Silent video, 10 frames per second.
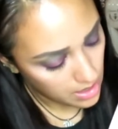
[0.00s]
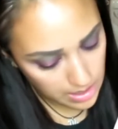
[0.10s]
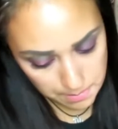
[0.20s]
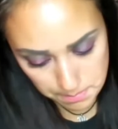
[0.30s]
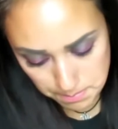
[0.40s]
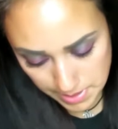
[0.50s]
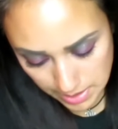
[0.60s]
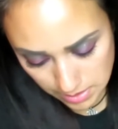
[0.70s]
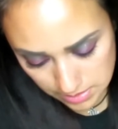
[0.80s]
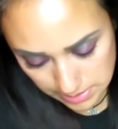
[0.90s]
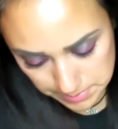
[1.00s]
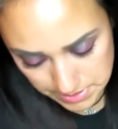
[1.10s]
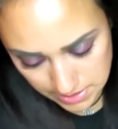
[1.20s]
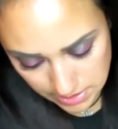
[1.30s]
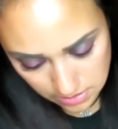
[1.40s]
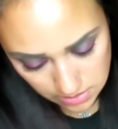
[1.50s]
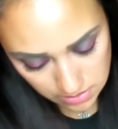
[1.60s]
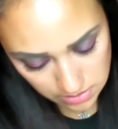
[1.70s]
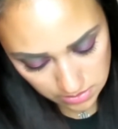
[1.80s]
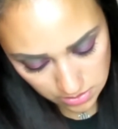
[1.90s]
a bare lipstick.
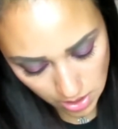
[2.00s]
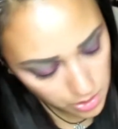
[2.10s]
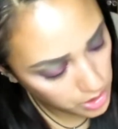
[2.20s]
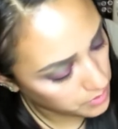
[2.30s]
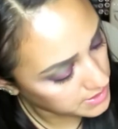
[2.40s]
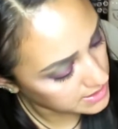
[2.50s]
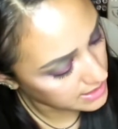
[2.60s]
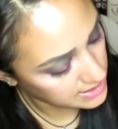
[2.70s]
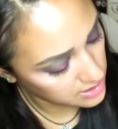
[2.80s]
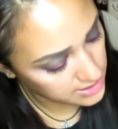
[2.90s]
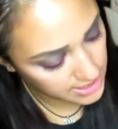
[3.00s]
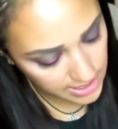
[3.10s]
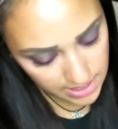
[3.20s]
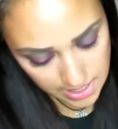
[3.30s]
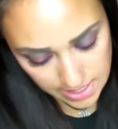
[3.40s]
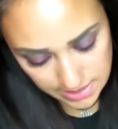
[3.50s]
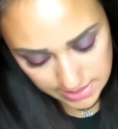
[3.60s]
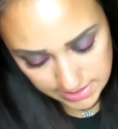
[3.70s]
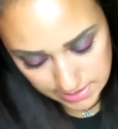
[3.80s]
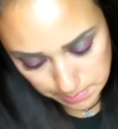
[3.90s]
Oh no, this is iced latte,
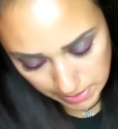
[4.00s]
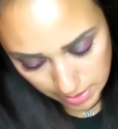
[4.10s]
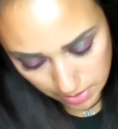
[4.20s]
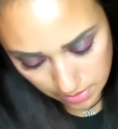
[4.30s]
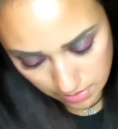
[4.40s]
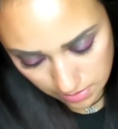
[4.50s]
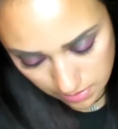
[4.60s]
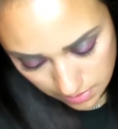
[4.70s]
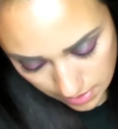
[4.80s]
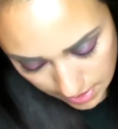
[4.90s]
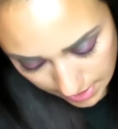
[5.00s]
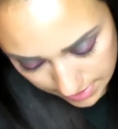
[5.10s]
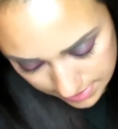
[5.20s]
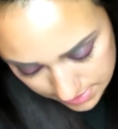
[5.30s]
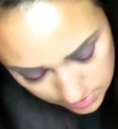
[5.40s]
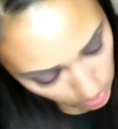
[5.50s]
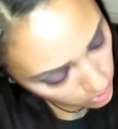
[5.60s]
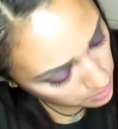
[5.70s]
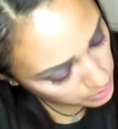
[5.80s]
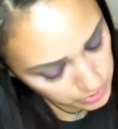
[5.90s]
this is bare, and this is
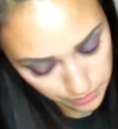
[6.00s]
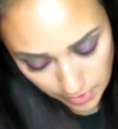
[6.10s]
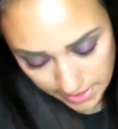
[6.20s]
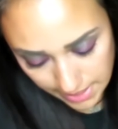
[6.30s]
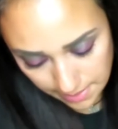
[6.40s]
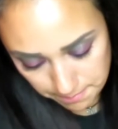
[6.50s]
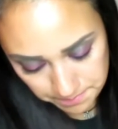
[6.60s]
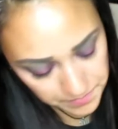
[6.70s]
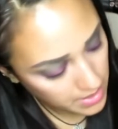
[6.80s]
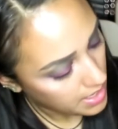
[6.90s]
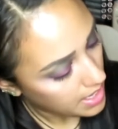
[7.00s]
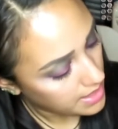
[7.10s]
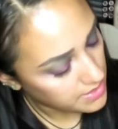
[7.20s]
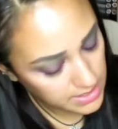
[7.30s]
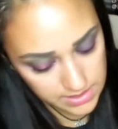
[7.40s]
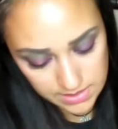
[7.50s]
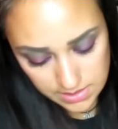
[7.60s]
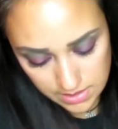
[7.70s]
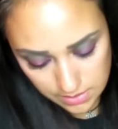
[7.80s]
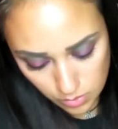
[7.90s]
almost Friday. And this
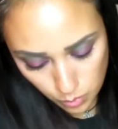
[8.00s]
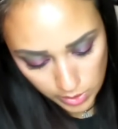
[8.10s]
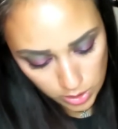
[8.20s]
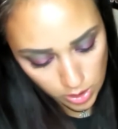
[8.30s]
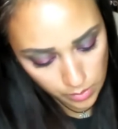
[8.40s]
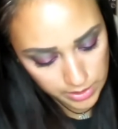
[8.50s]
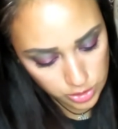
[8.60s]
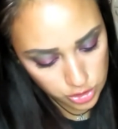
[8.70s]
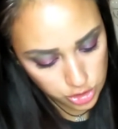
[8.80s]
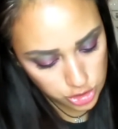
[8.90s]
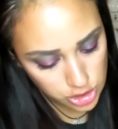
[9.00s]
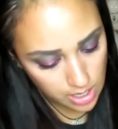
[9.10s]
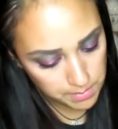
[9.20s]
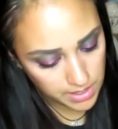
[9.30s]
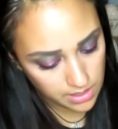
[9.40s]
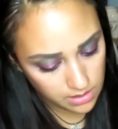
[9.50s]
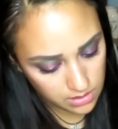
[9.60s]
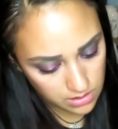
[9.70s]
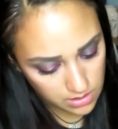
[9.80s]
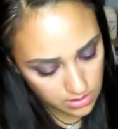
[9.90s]
is we're going shopping.
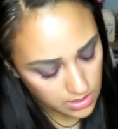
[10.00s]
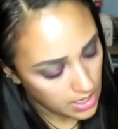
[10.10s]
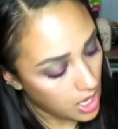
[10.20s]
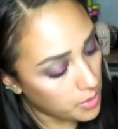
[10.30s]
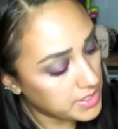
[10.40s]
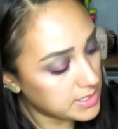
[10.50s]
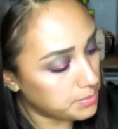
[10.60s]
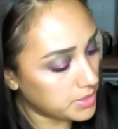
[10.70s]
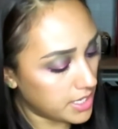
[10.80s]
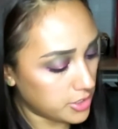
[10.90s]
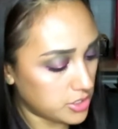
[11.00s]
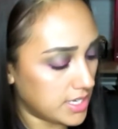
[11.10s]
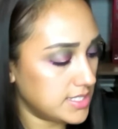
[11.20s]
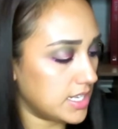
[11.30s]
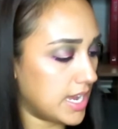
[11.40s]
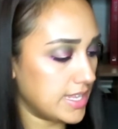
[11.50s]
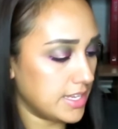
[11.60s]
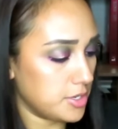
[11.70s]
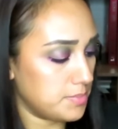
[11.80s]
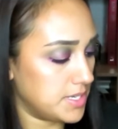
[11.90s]
Oh, and it's a blush. I said
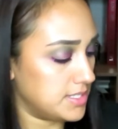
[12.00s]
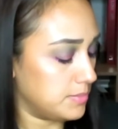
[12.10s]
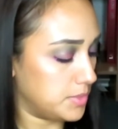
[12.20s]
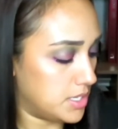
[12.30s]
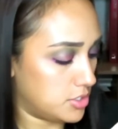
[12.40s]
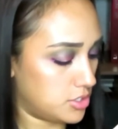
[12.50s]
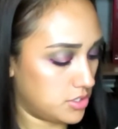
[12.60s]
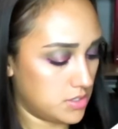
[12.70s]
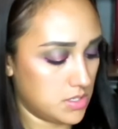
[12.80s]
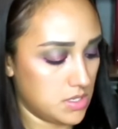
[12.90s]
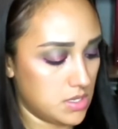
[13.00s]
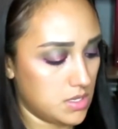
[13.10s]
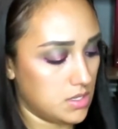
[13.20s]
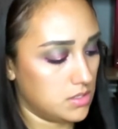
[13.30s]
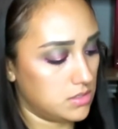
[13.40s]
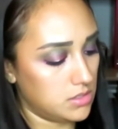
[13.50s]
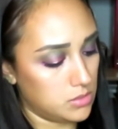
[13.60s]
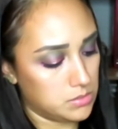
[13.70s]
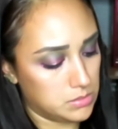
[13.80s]
highlighter, but it's a blush. So